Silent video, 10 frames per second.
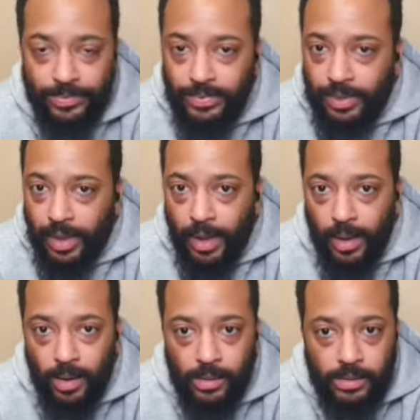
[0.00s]

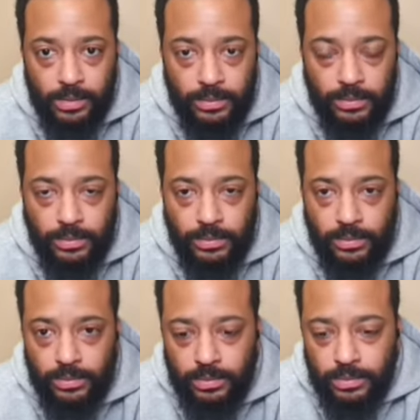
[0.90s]

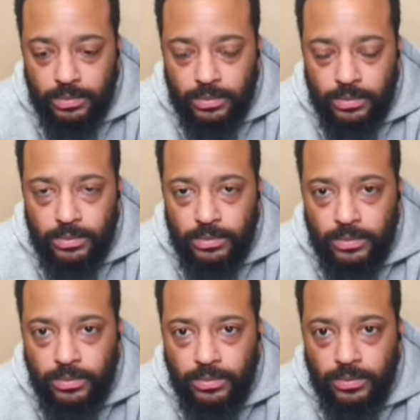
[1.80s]

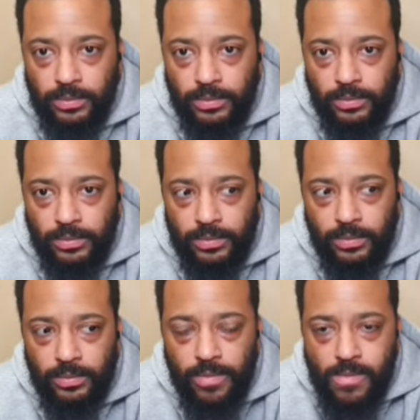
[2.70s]

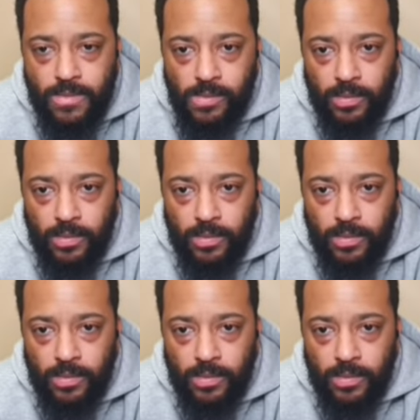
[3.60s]
No words are spoken by the person on screen.